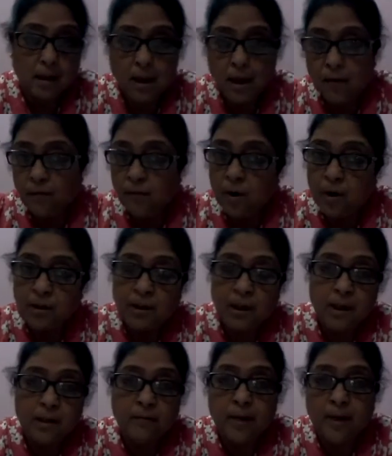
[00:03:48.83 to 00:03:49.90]
It walks
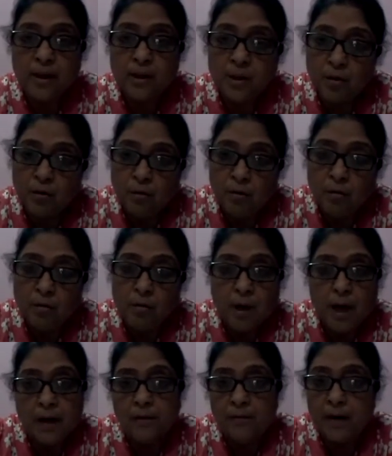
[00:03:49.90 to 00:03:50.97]
in a very slow
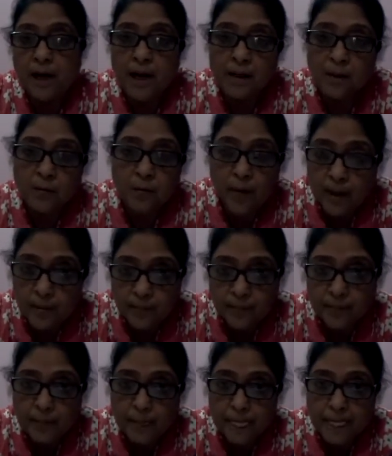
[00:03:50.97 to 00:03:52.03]
and relaxed way.
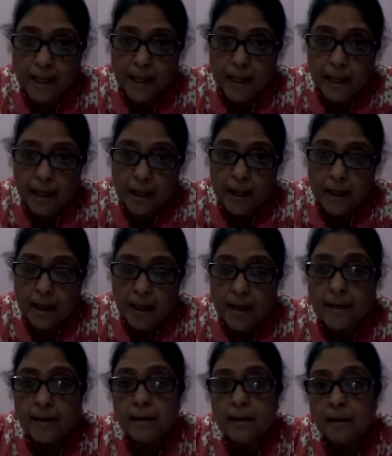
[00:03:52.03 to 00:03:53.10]

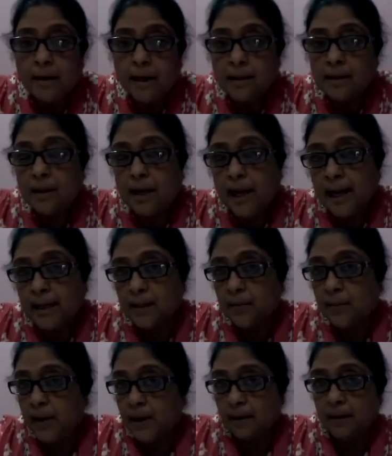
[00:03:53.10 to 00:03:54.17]
It doesn't
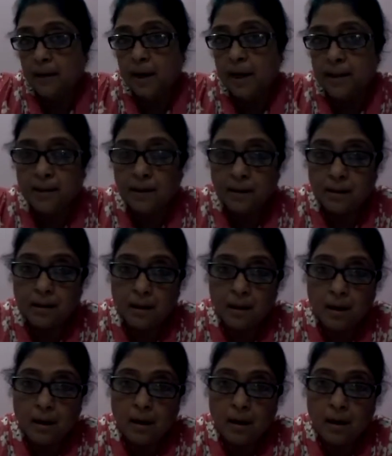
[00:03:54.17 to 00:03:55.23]
exhibit its
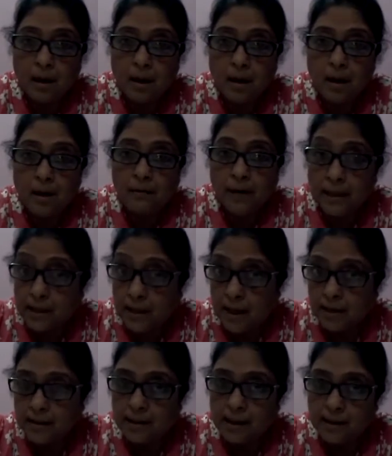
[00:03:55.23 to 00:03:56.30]

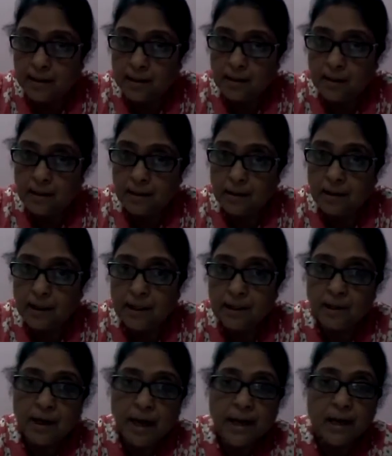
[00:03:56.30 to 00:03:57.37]
restlessness,
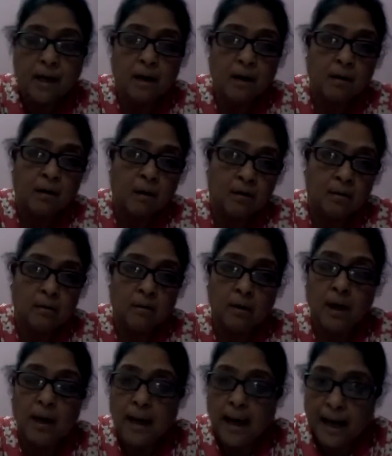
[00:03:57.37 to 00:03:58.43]
just tiger or
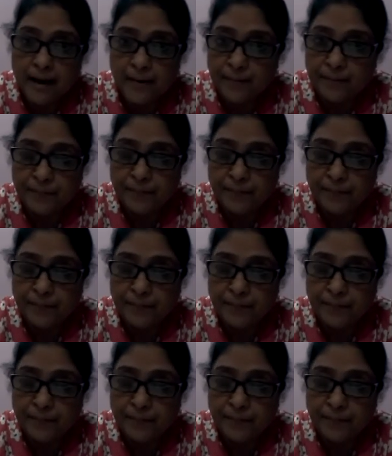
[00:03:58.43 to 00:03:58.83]
lion.